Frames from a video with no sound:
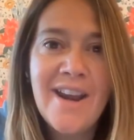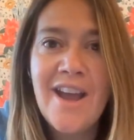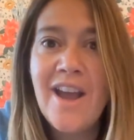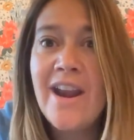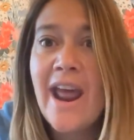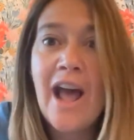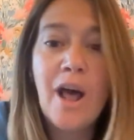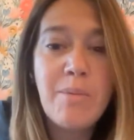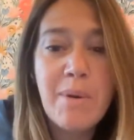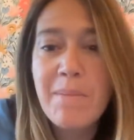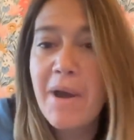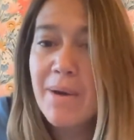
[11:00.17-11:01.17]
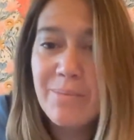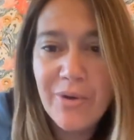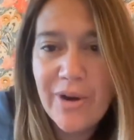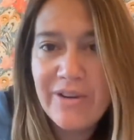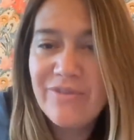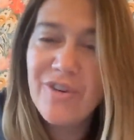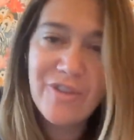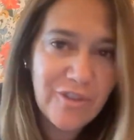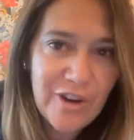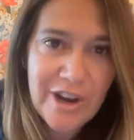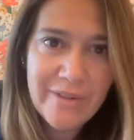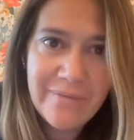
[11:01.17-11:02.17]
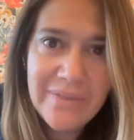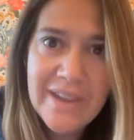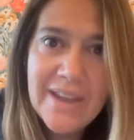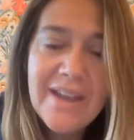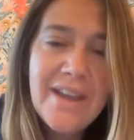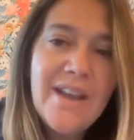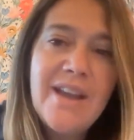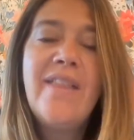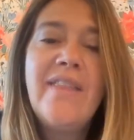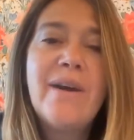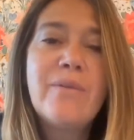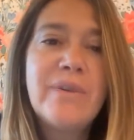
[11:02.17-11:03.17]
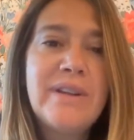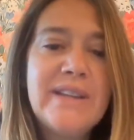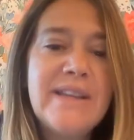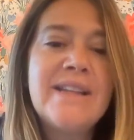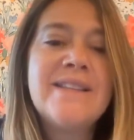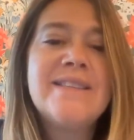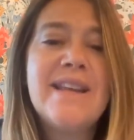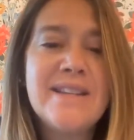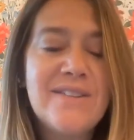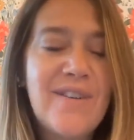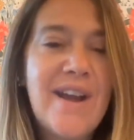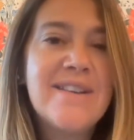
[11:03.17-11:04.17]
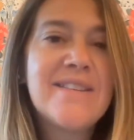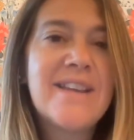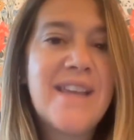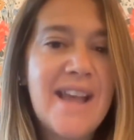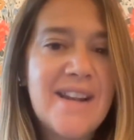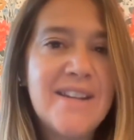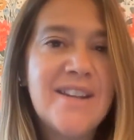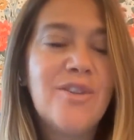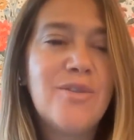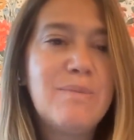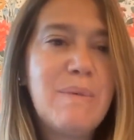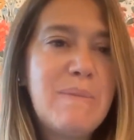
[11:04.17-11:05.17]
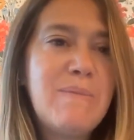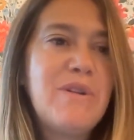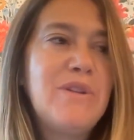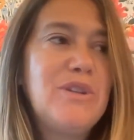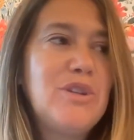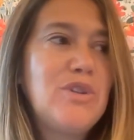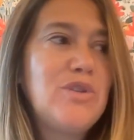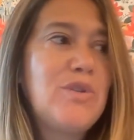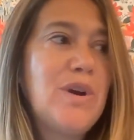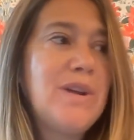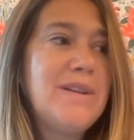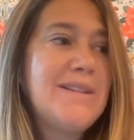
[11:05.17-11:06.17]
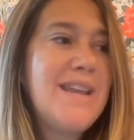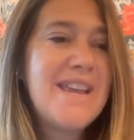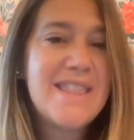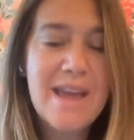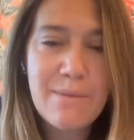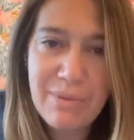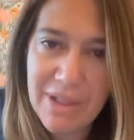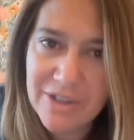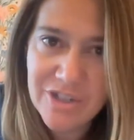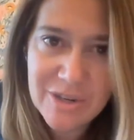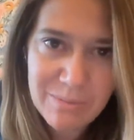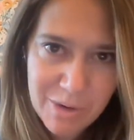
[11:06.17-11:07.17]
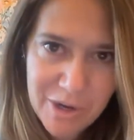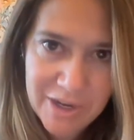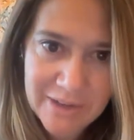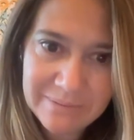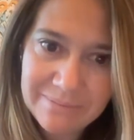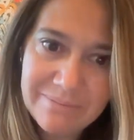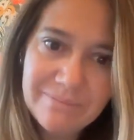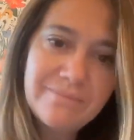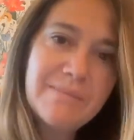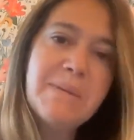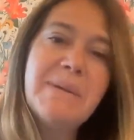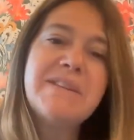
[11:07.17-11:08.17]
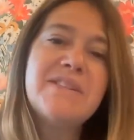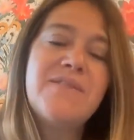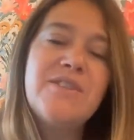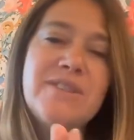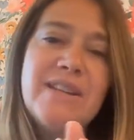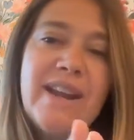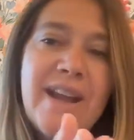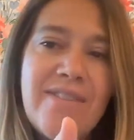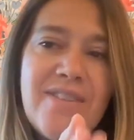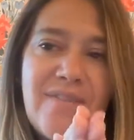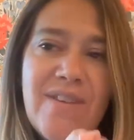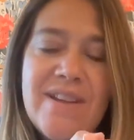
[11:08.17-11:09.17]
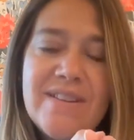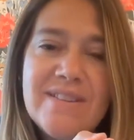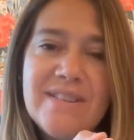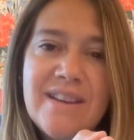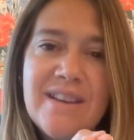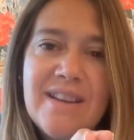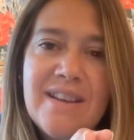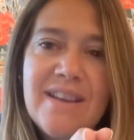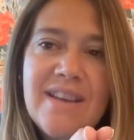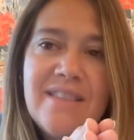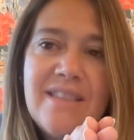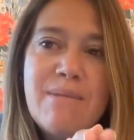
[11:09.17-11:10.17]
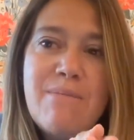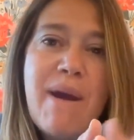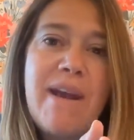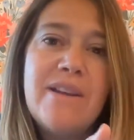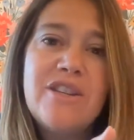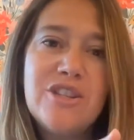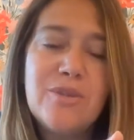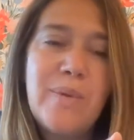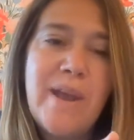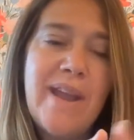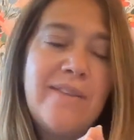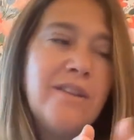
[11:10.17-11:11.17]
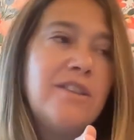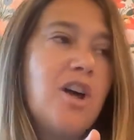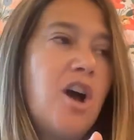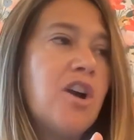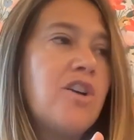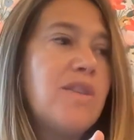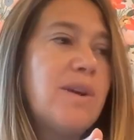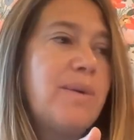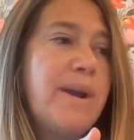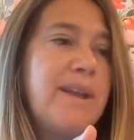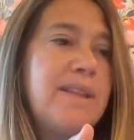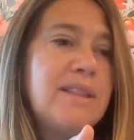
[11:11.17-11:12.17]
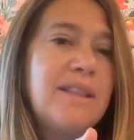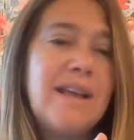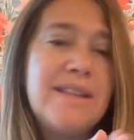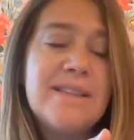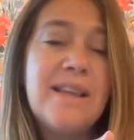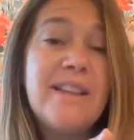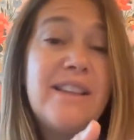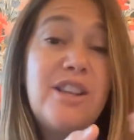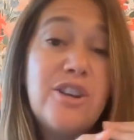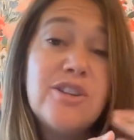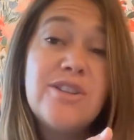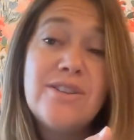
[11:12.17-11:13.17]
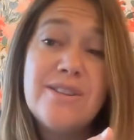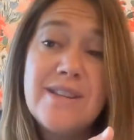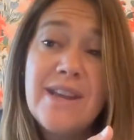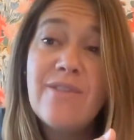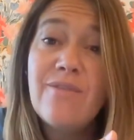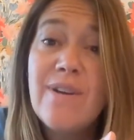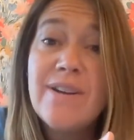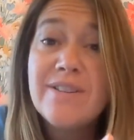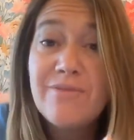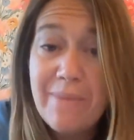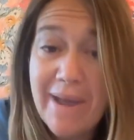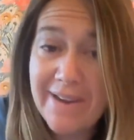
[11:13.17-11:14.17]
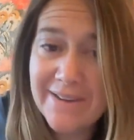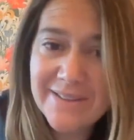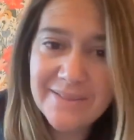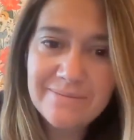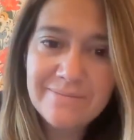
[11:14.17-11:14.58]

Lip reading: an album upgrade for free. That really incentivize, again, those people to take that plunge and book. Because if they're sitting on the fence, they might just wait. And the longer they wait, the less likely you're still staying front of mind.